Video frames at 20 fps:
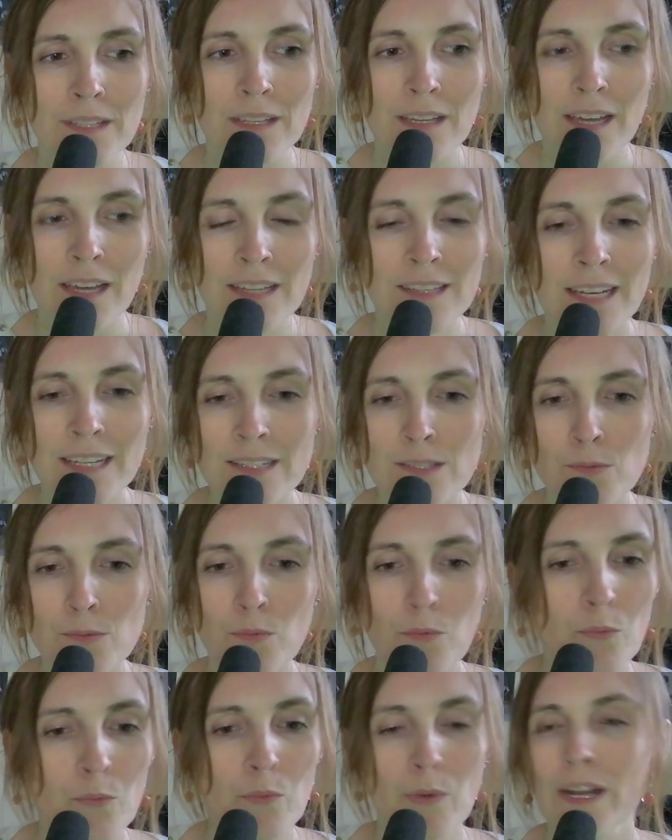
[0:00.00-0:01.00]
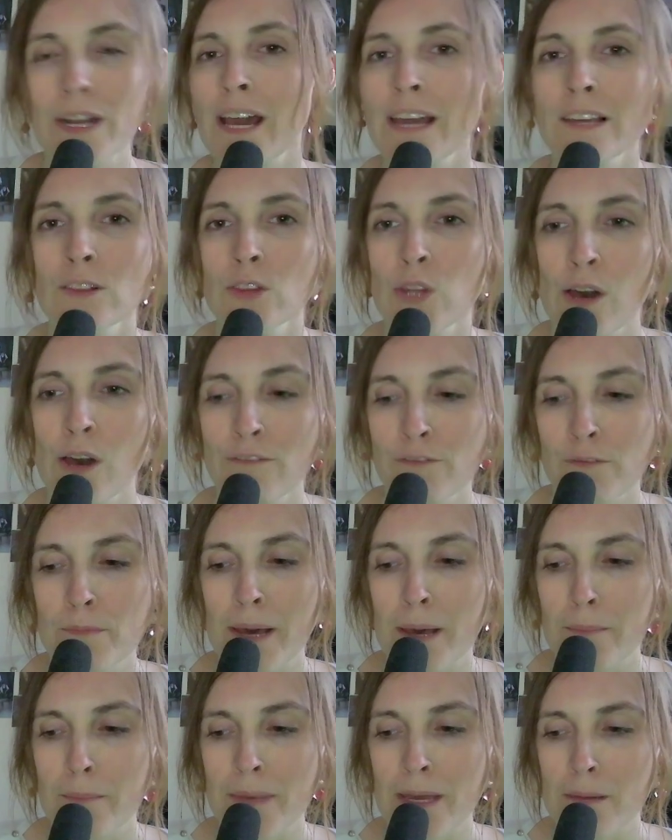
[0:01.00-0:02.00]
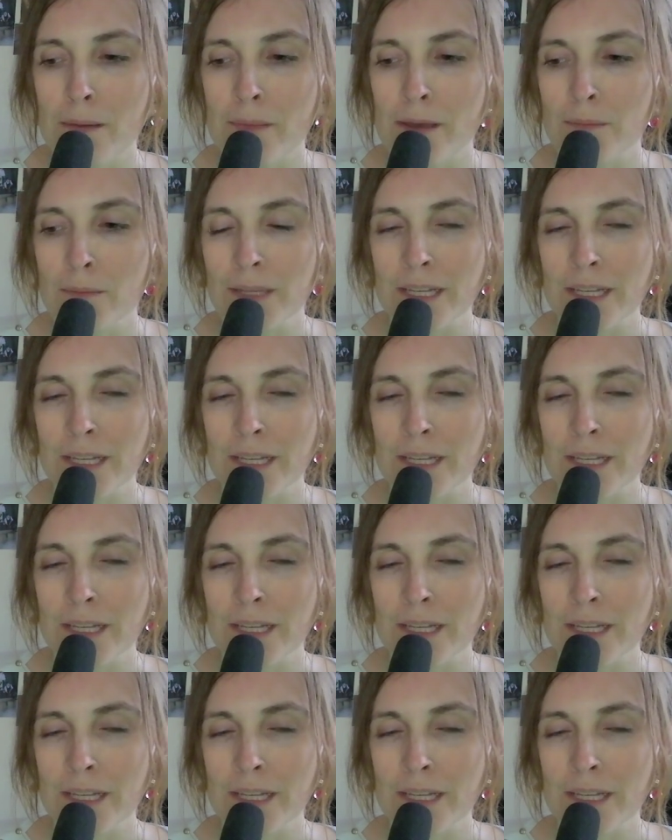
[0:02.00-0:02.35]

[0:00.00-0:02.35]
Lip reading: And that's what I love about BamBam.